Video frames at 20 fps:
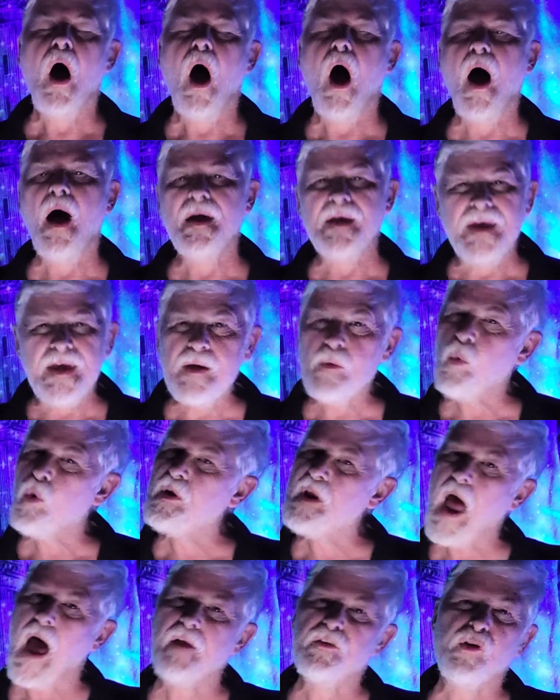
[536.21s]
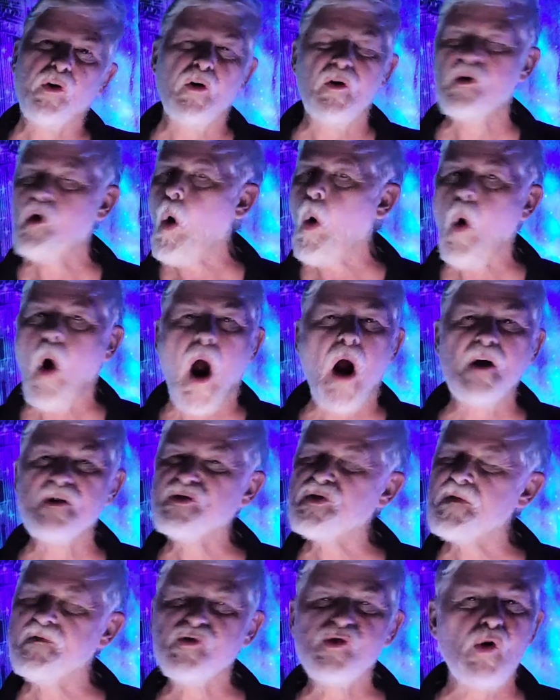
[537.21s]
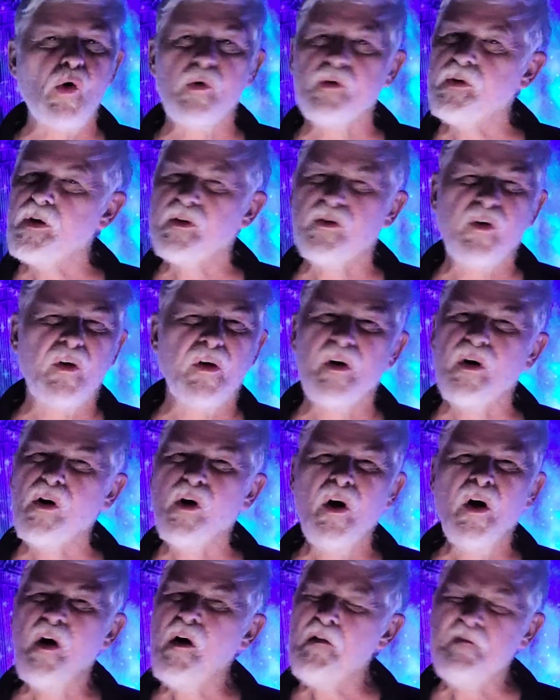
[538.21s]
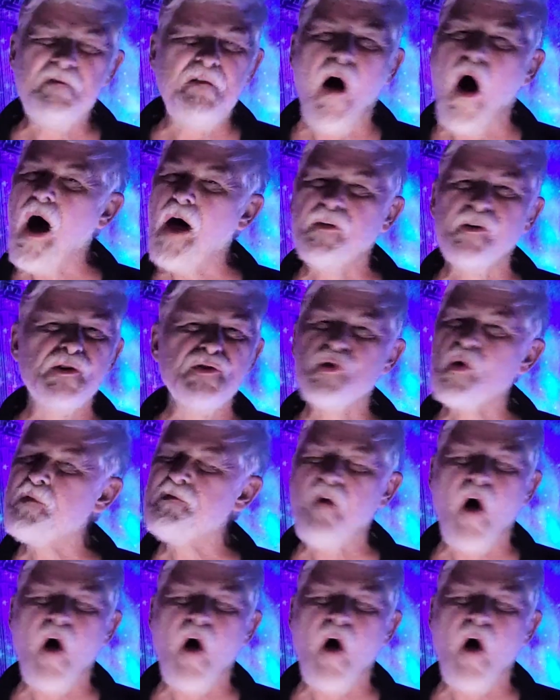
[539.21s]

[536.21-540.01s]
uh, he will not turn no hearts of children to fathers or